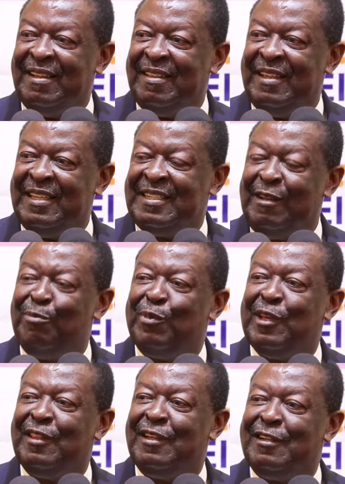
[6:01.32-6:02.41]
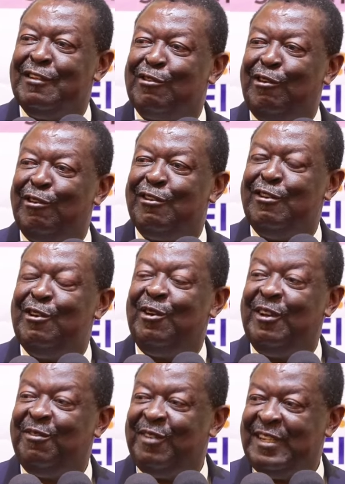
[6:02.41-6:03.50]
There is something that is called
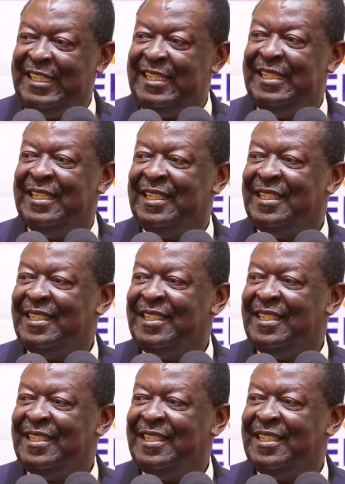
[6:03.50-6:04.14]
donor fatigue.